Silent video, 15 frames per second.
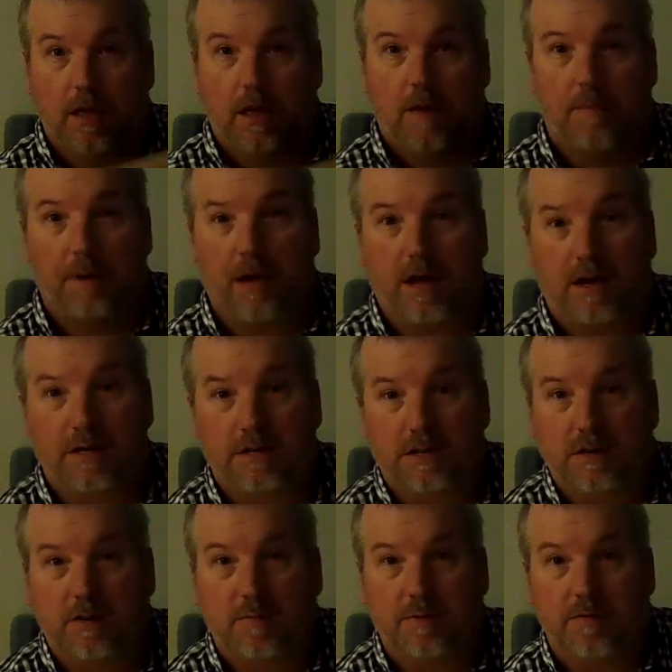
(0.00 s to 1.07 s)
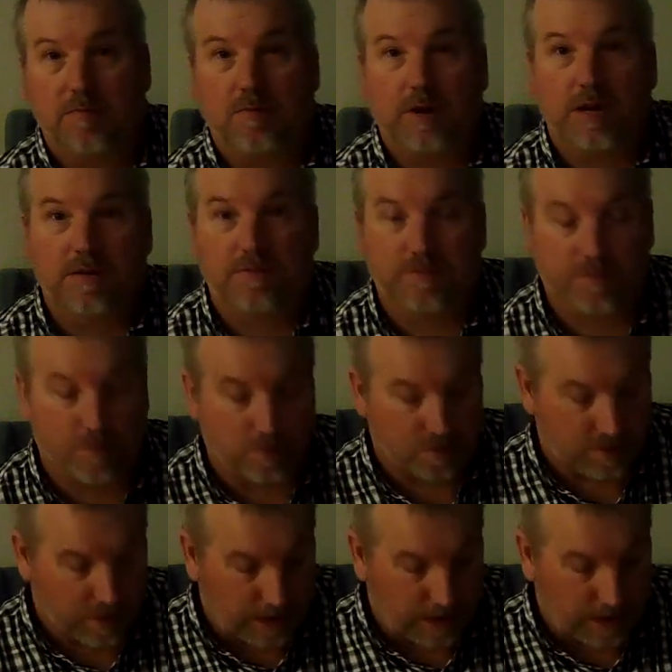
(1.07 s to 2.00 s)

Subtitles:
a box here I've been waiting for.